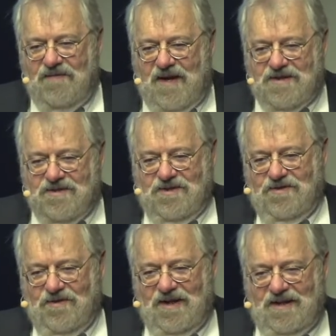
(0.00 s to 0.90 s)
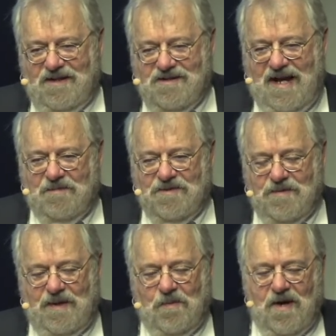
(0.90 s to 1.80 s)
that's destroying the
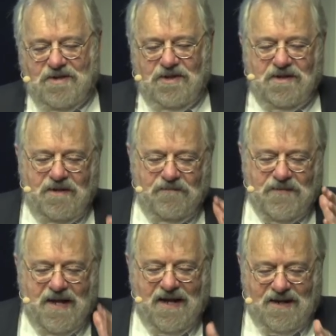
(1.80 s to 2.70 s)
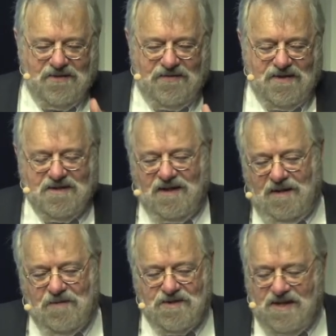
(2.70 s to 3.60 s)
establishment in Washington. And so this is
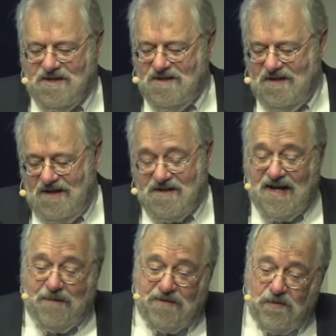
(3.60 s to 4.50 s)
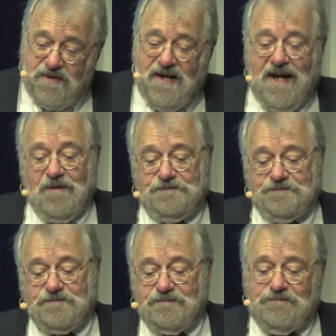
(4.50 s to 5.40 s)
the image he's, he's happy with now.
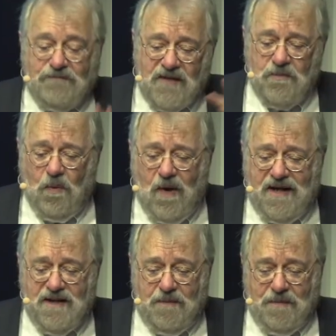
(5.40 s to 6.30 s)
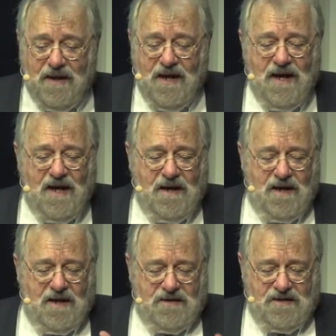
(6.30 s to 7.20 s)
We'll wind up.
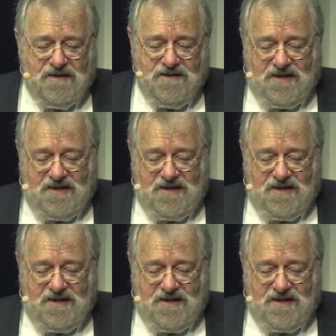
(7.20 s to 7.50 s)
This is